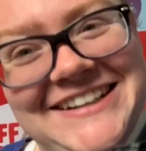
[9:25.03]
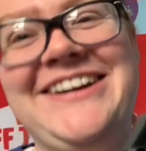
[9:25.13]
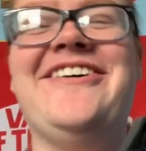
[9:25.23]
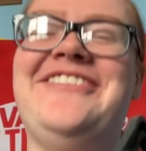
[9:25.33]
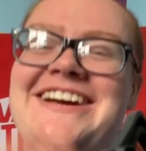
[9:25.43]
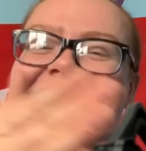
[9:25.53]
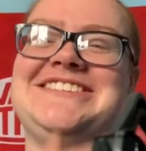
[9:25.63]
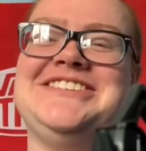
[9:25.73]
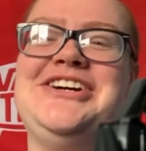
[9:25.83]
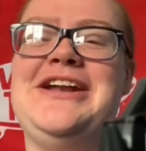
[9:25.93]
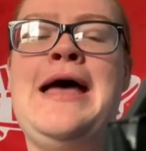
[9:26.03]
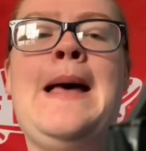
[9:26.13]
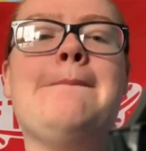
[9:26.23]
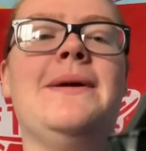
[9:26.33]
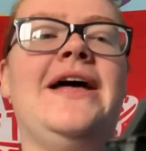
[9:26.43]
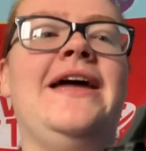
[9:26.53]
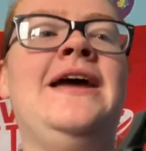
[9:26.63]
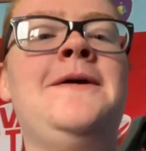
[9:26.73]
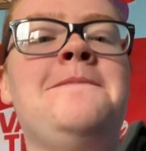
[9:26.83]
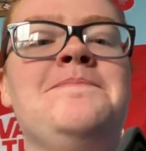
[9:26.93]
No, Vector is good, but
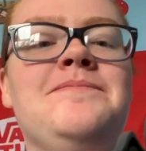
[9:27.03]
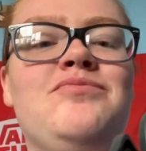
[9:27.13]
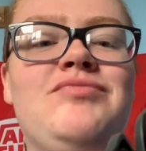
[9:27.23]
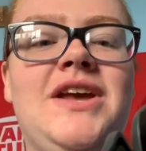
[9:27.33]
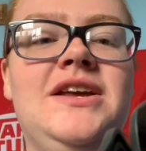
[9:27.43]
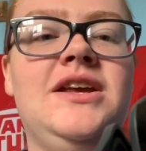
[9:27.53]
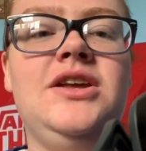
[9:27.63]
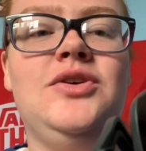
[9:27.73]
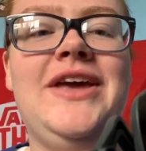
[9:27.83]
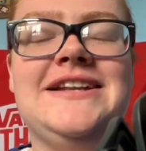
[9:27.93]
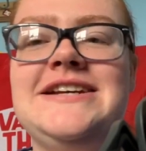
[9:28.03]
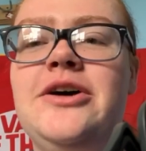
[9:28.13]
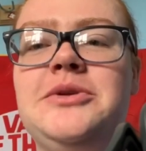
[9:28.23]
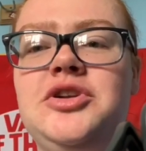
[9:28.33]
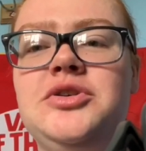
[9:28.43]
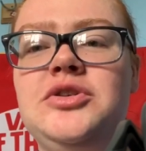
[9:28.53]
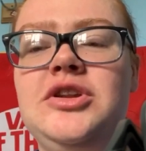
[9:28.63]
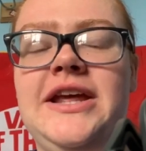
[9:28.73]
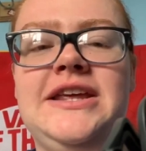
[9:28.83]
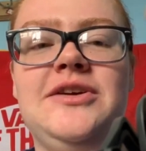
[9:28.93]
you can't tell him to do,
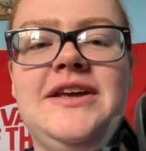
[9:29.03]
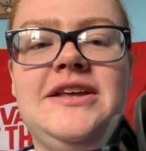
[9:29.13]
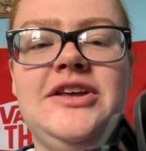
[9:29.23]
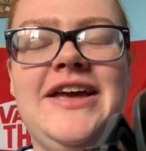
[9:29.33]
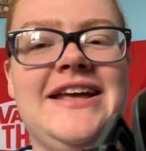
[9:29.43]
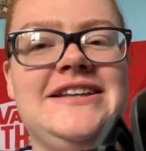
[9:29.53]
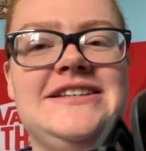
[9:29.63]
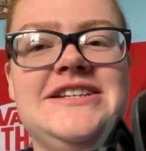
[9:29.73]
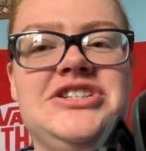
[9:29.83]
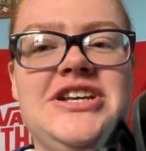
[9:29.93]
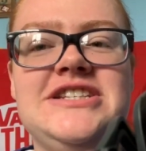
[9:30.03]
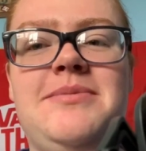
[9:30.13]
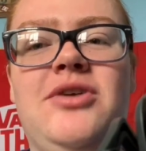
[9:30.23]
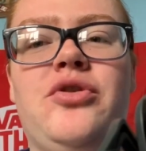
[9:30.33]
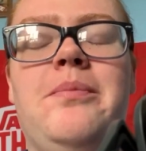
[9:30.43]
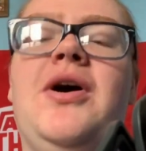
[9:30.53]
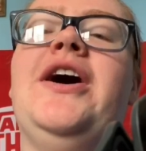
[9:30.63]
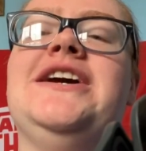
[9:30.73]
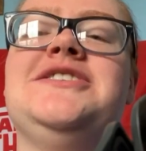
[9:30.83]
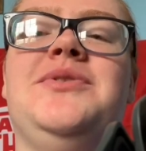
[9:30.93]
like, you can't teach kids about
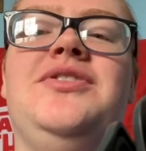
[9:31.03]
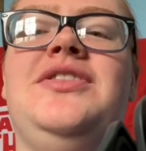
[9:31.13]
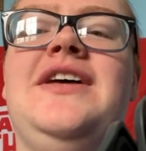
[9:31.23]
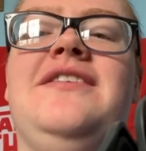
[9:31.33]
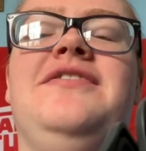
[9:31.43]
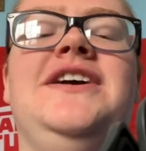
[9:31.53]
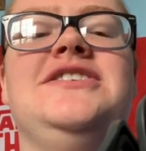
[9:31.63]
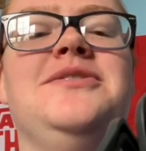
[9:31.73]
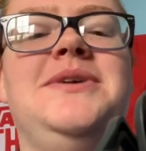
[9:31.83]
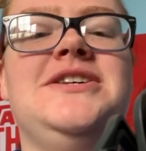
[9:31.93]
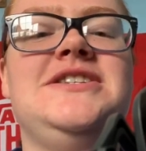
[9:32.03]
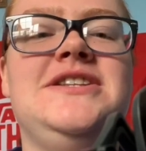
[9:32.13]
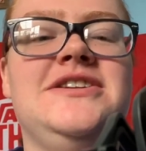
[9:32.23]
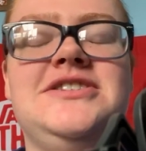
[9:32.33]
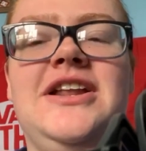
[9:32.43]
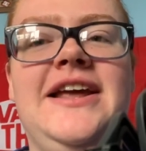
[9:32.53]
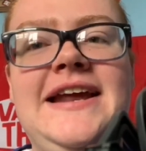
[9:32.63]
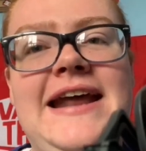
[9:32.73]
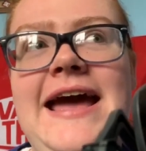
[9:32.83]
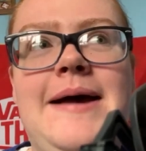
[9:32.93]
robotics with, like, Vector, because there's not, like,
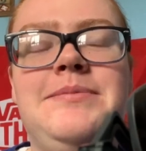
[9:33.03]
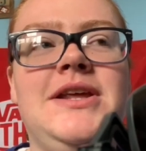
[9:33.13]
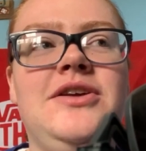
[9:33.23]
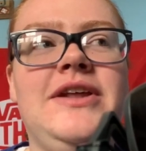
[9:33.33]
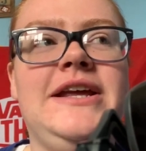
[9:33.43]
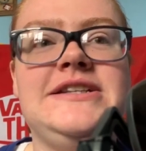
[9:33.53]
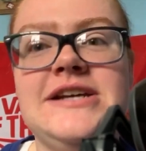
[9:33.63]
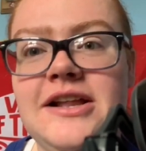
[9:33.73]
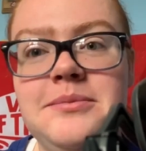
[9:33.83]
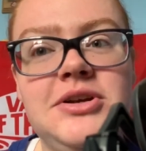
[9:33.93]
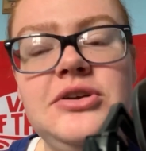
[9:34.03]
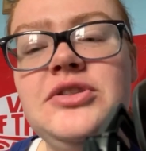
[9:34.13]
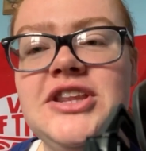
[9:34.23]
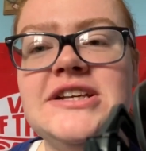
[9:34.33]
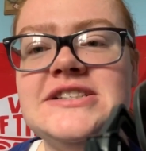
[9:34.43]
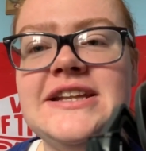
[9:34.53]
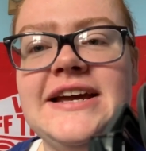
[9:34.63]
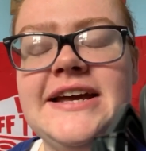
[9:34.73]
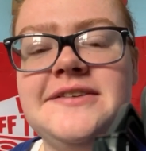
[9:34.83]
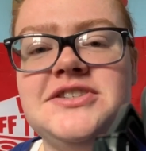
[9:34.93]
an app that you, like, tell him to do things and that
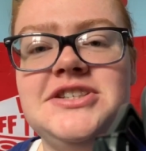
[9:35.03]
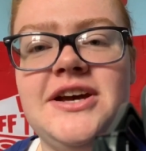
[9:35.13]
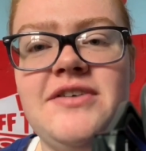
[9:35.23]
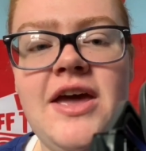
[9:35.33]
kind of stuff.